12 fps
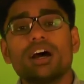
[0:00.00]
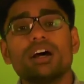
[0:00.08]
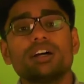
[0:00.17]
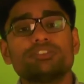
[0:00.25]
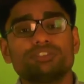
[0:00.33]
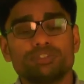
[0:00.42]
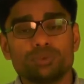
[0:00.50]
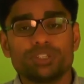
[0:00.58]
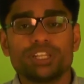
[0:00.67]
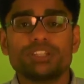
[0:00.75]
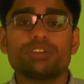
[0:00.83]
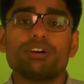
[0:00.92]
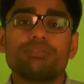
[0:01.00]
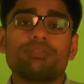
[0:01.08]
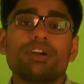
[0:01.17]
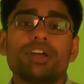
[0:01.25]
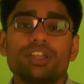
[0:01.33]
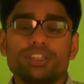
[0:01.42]
a student of
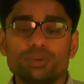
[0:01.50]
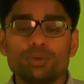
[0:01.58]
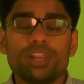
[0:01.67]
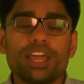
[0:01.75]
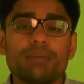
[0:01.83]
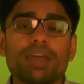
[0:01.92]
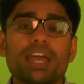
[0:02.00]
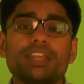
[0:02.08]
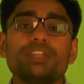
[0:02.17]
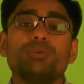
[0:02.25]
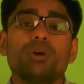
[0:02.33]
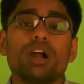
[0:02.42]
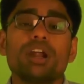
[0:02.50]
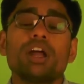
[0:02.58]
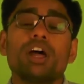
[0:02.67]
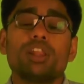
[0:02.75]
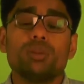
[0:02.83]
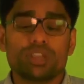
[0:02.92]
ULAB and you are
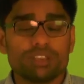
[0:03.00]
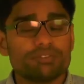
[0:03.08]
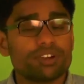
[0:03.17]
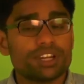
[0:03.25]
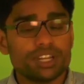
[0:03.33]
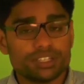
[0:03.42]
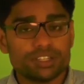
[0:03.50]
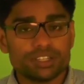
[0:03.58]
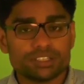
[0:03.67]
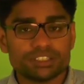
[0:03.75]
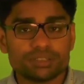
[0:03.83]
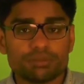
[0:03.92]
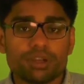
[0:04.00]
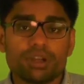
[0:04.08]
looking for an internship.